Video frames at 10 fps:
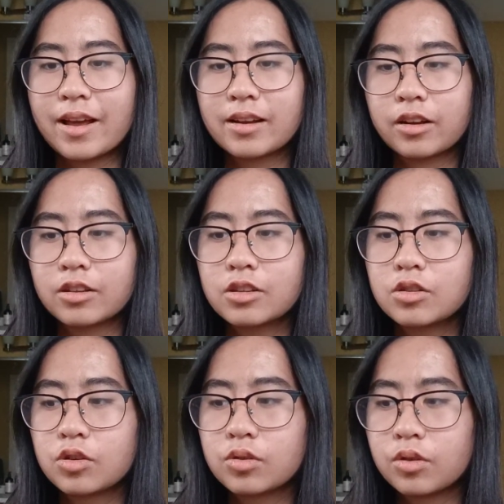and I got to
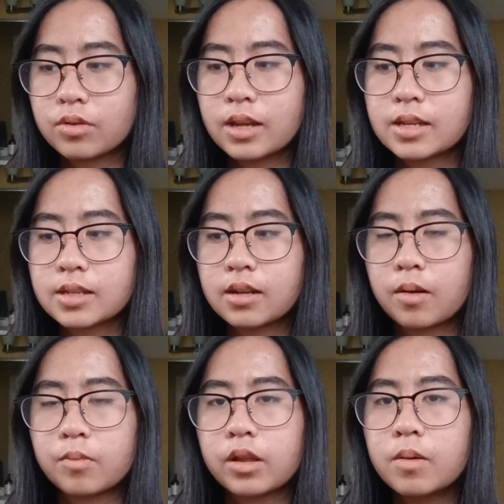do new things, and
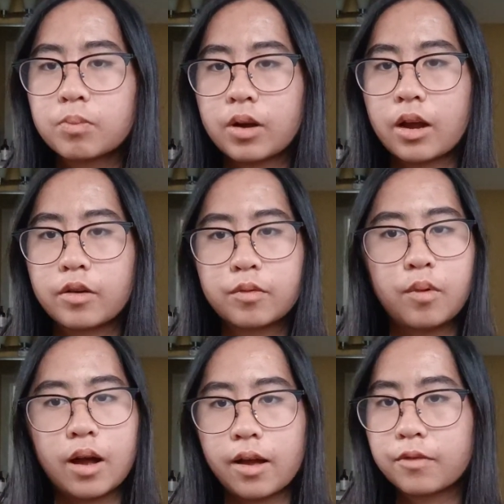I'm really proud of
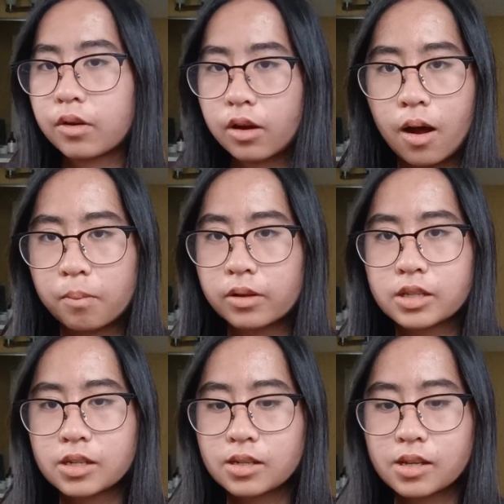what I've
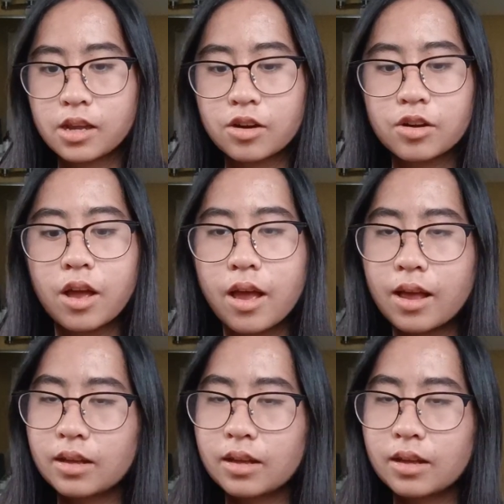accomplished this year.